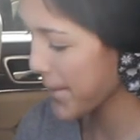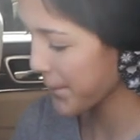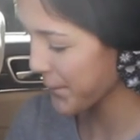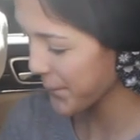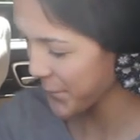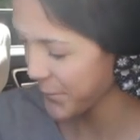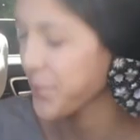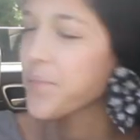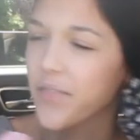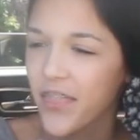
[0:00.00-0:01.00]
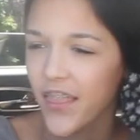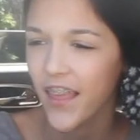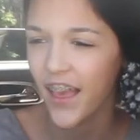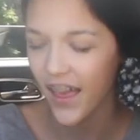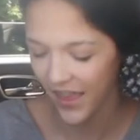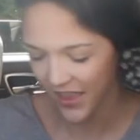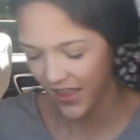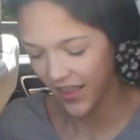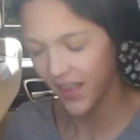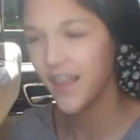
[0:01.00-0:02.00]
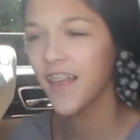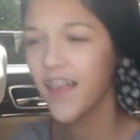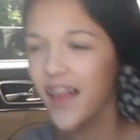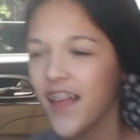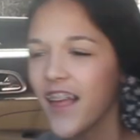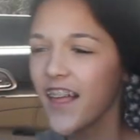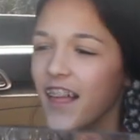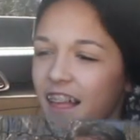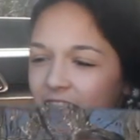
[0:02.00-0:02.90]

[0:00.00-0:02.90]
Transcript: then I always need to have my Polaroid camera just so I